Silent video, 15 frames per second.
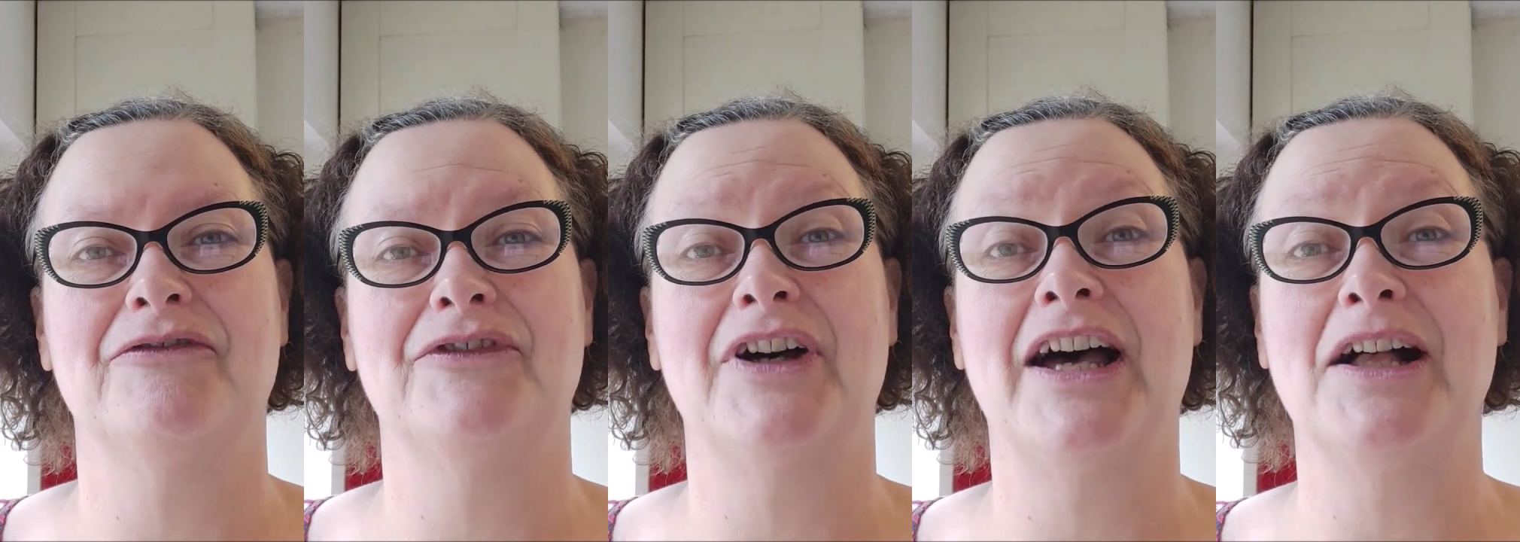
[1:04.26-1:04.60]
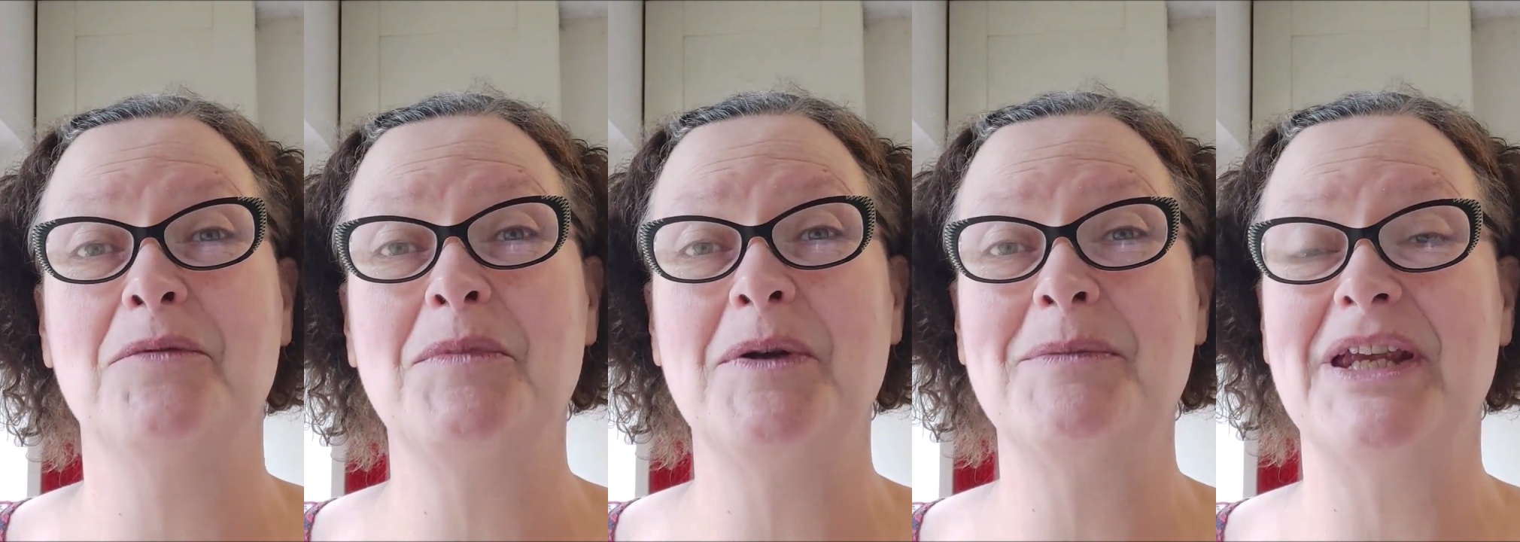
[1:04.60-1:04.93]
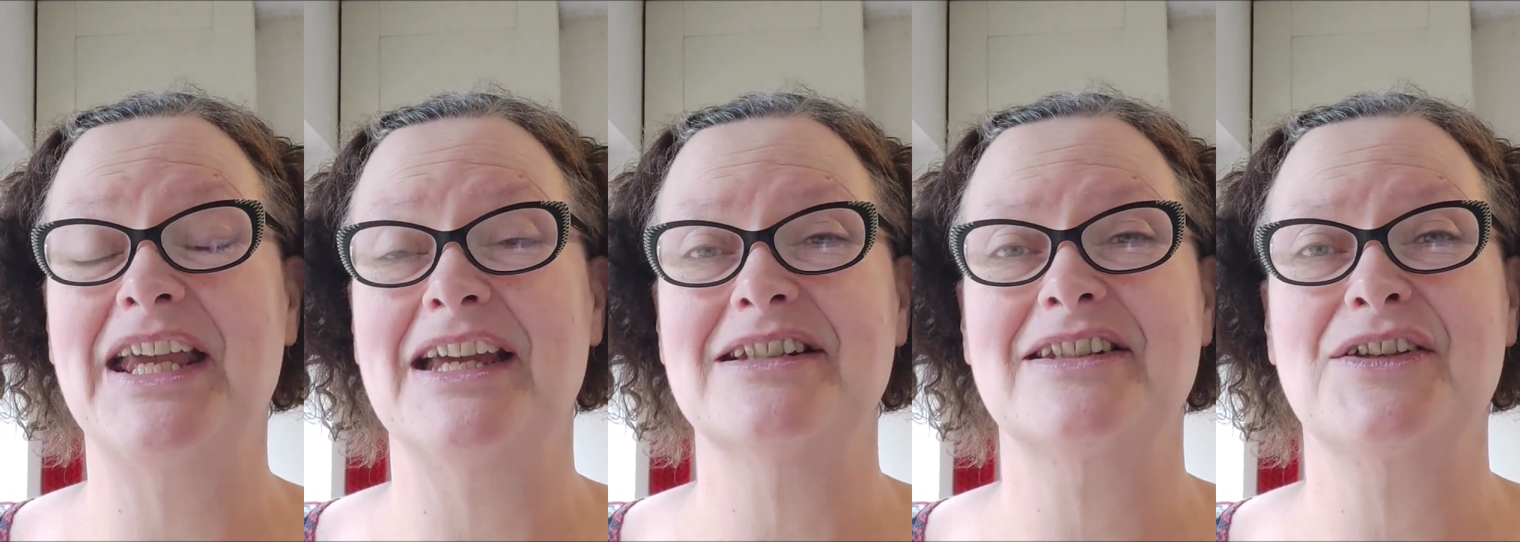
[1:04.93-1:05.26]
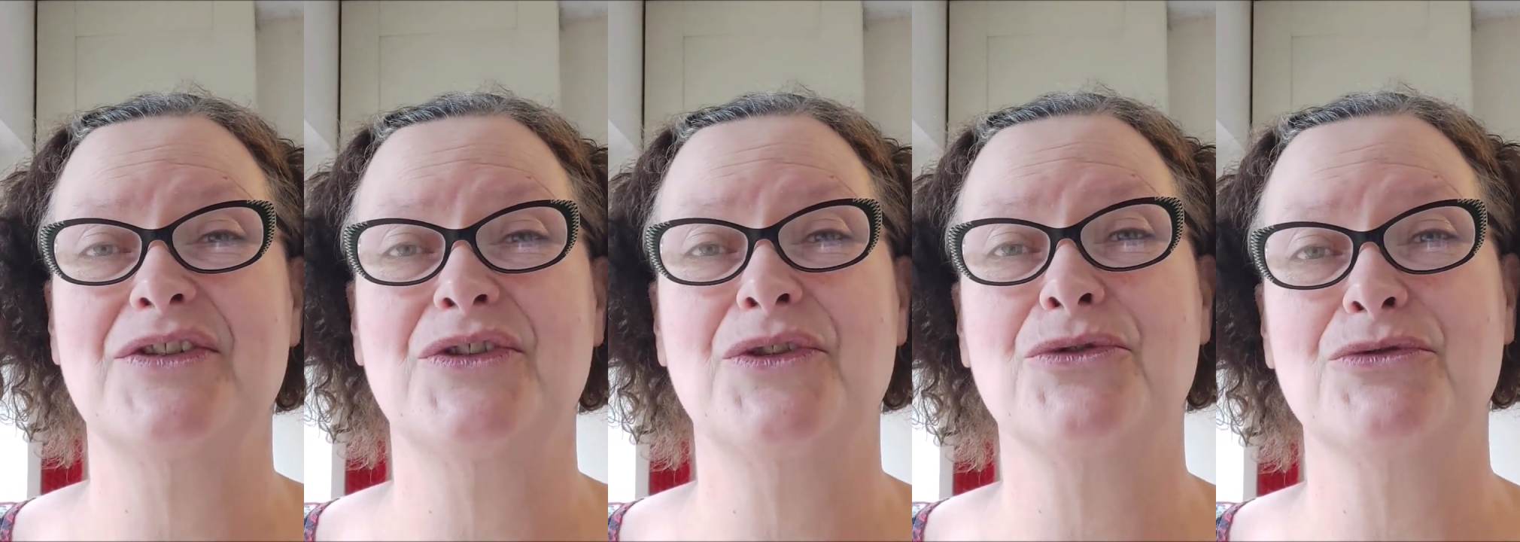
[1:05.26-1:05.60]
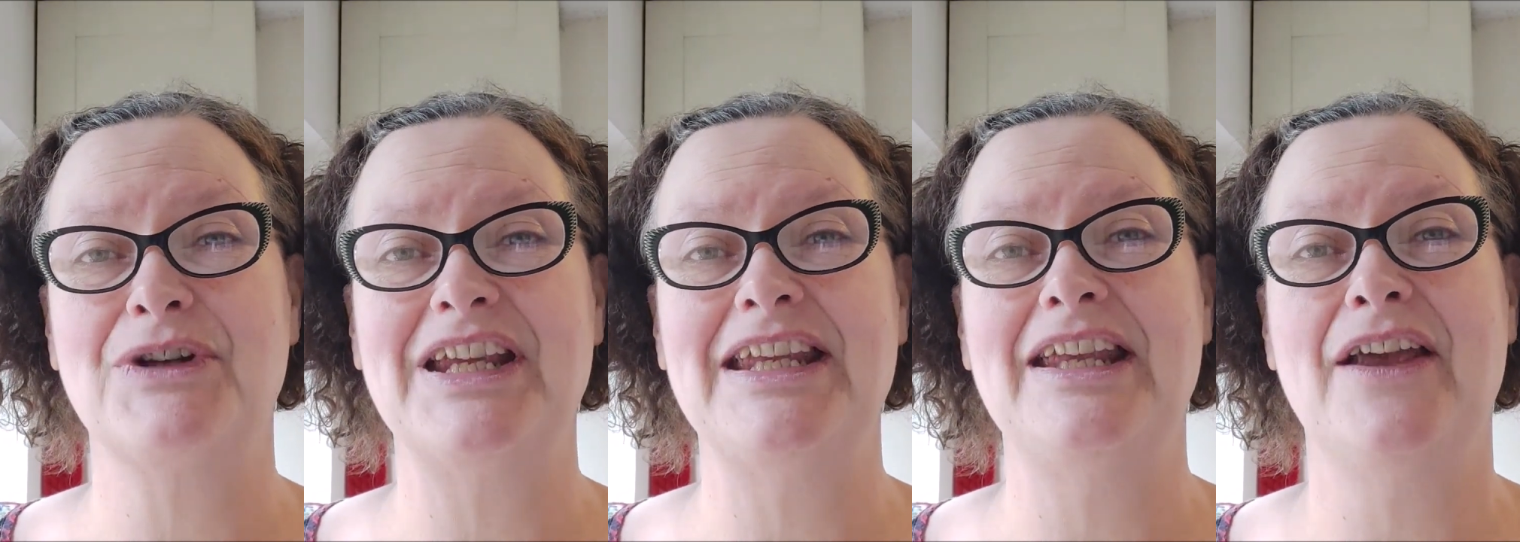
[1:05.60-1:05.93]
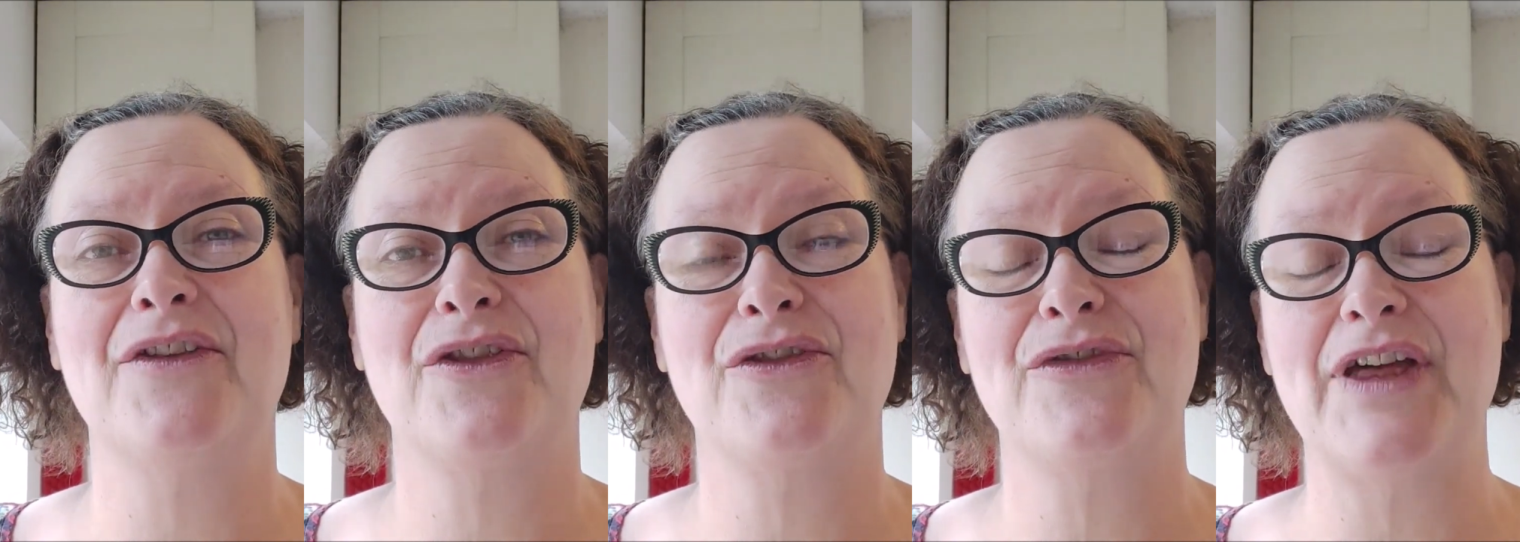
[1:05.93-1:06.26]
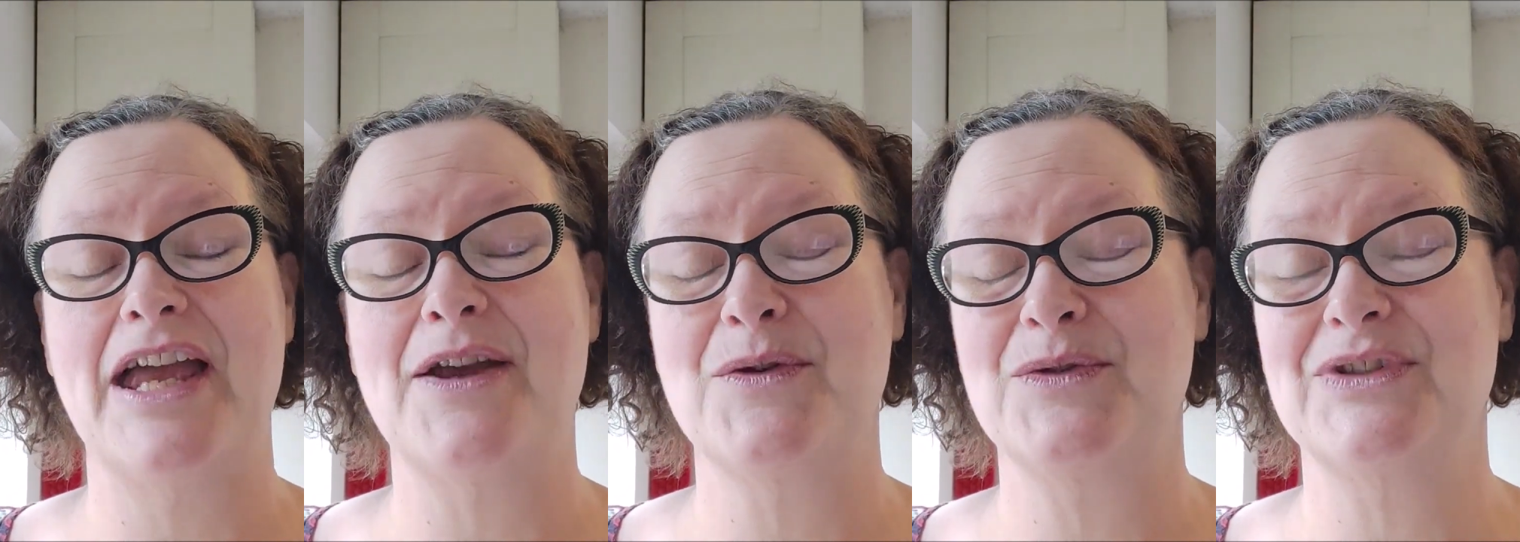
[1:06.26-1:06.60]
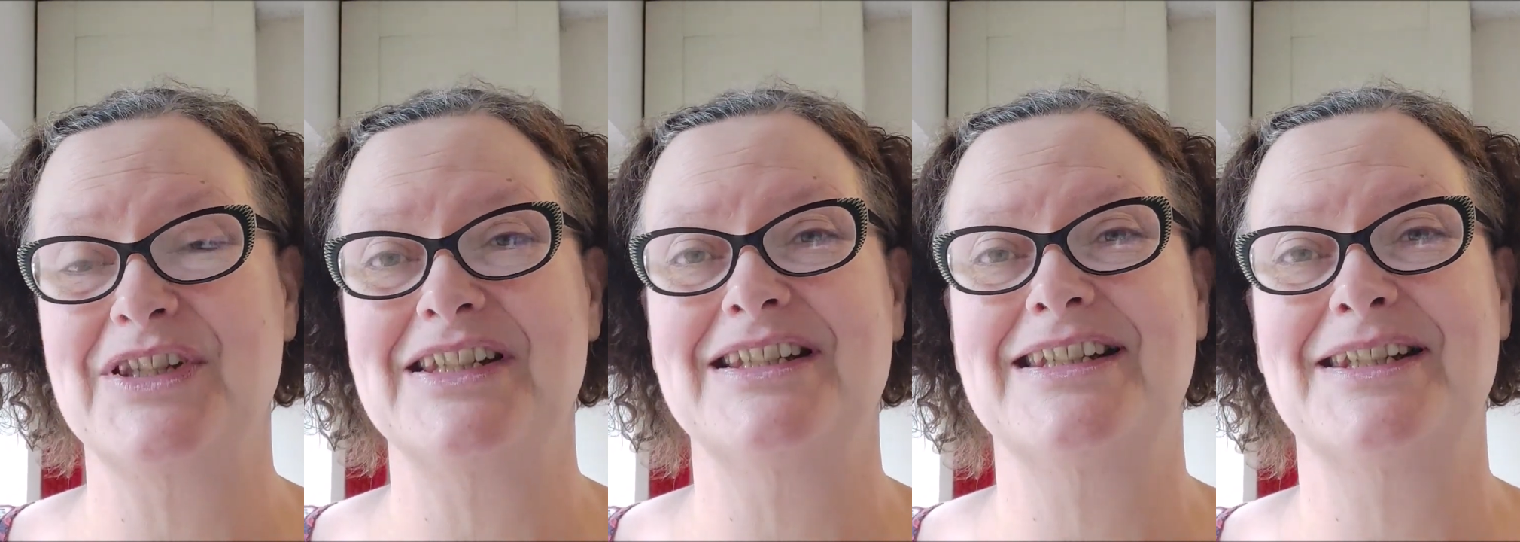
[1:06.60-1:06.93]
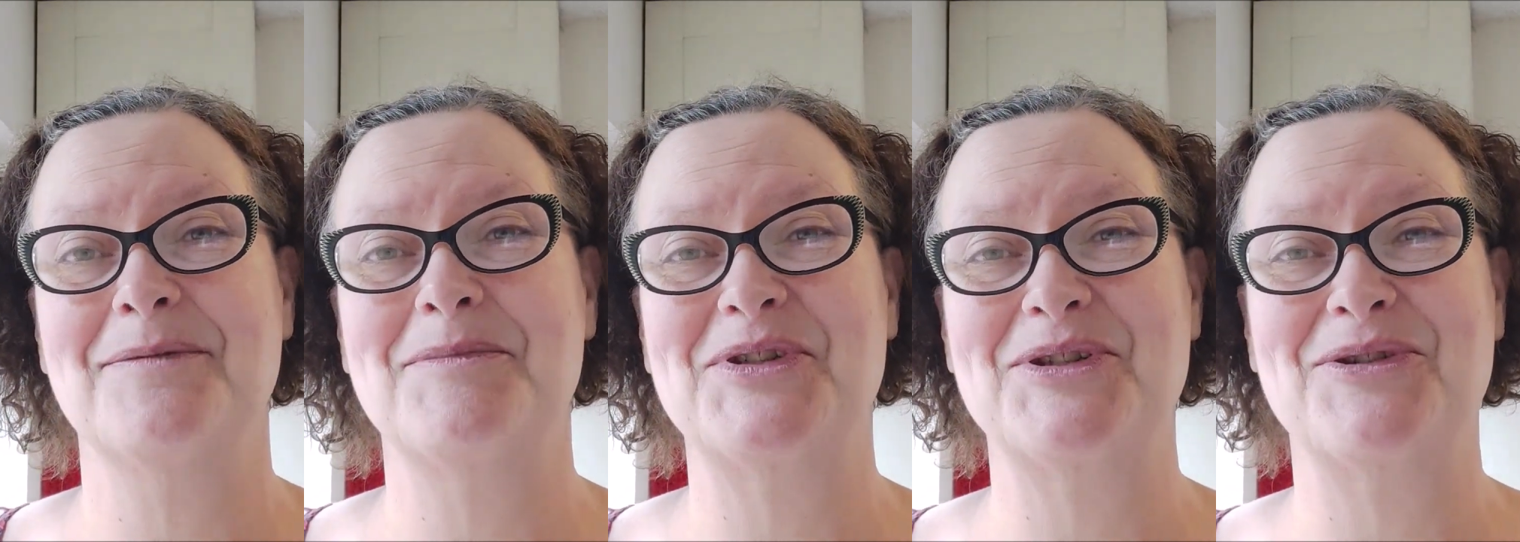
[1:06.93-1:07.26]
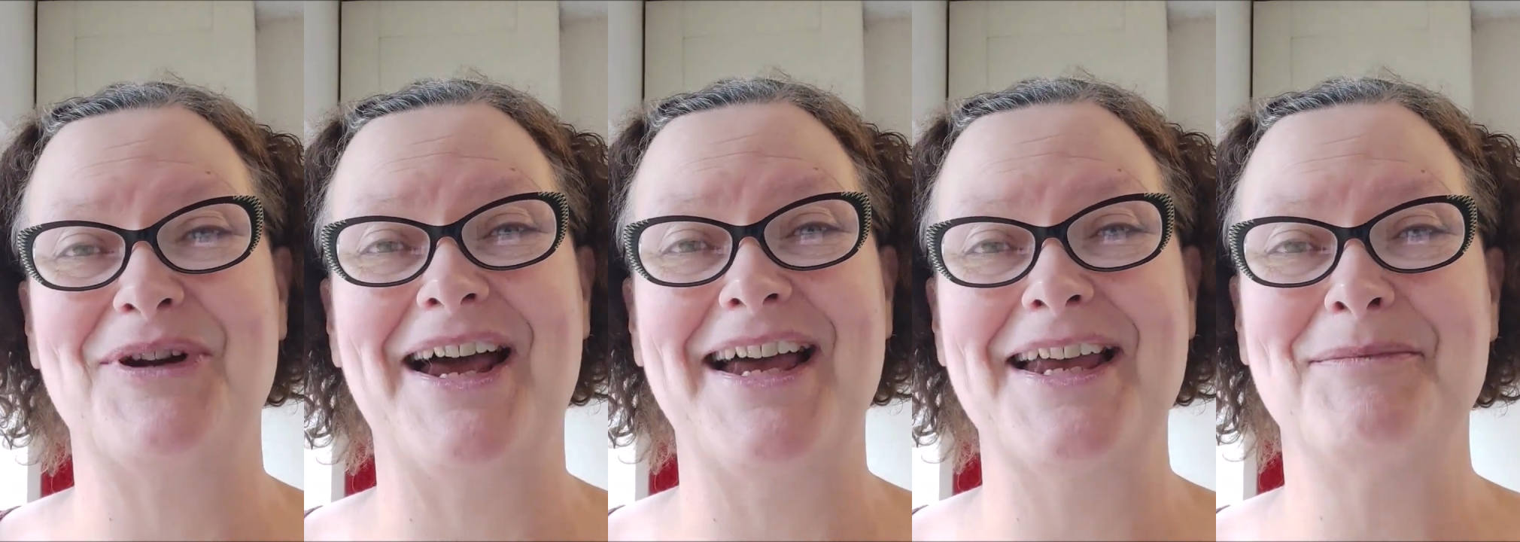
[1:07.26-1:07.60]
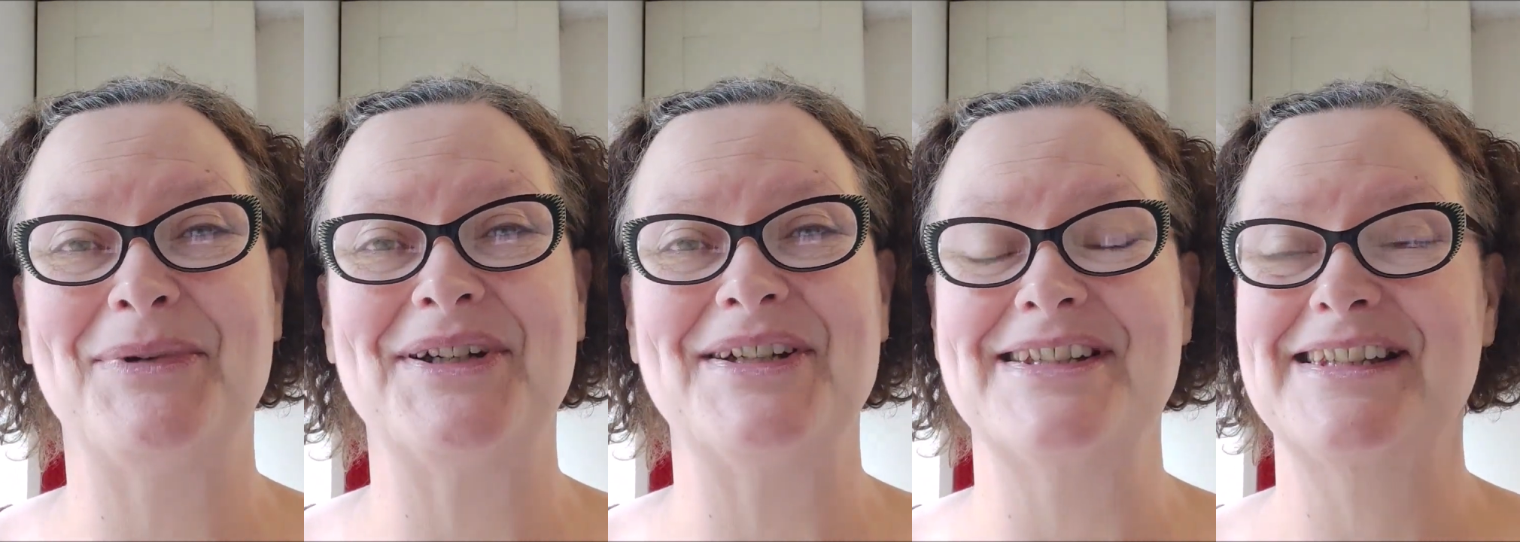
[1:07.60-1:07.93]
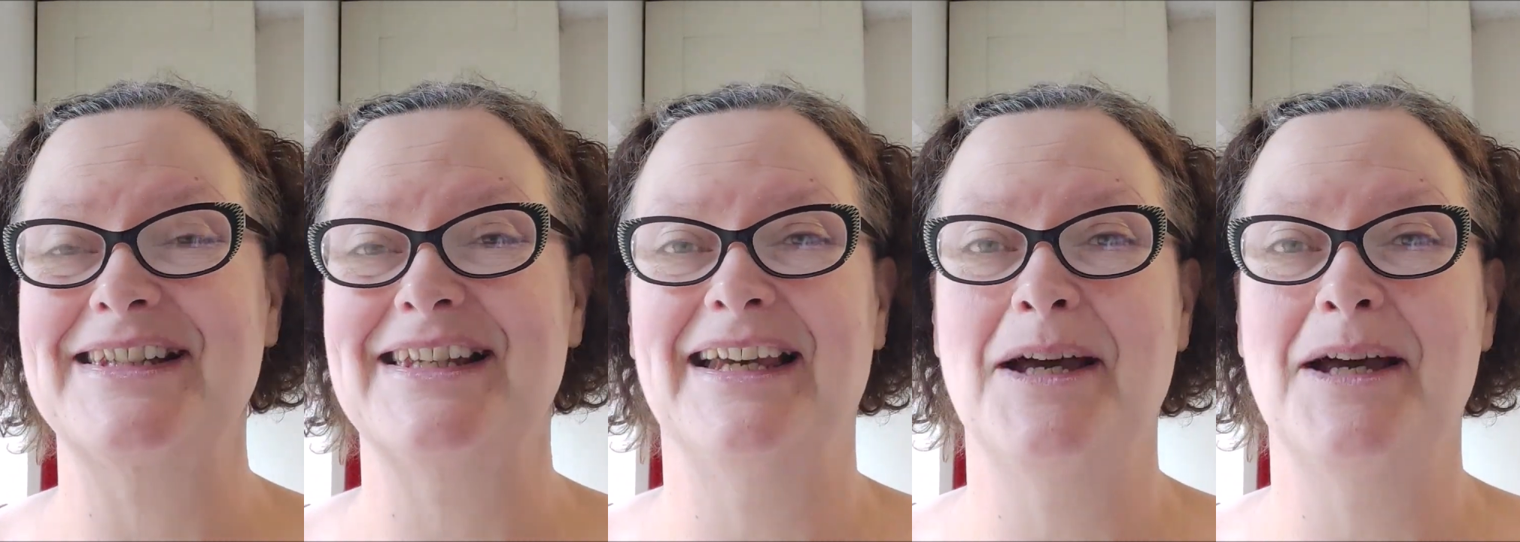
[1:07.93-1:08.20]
for helping me get to 3 thousand subscribers.